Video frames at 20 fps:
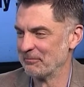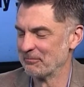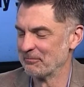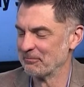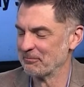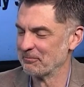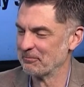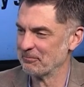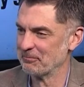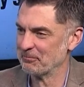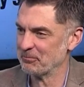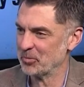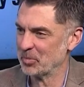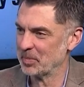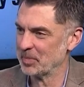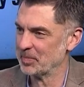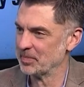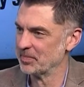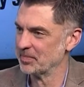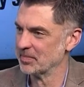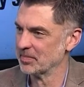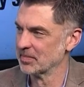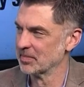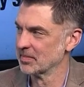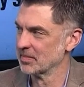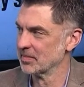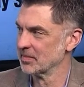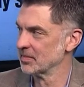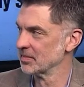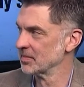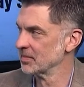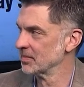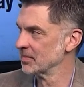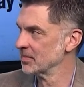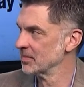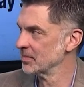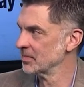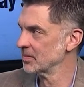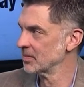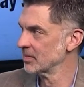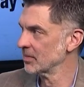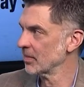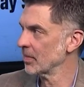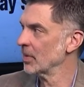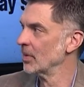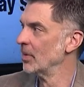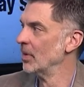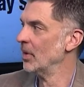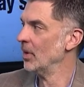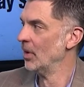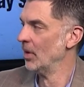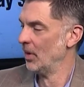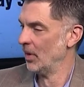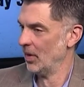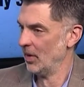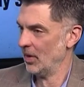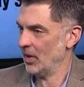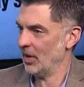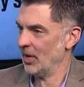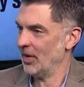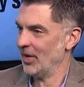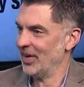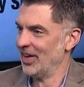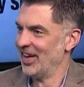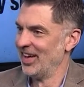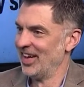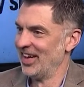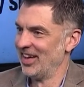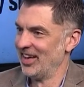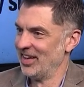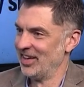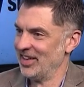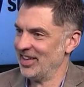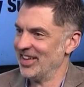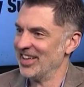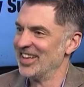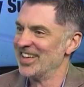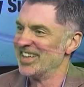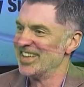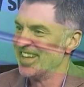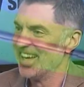And then other commercial uses, like at uh, gas stations?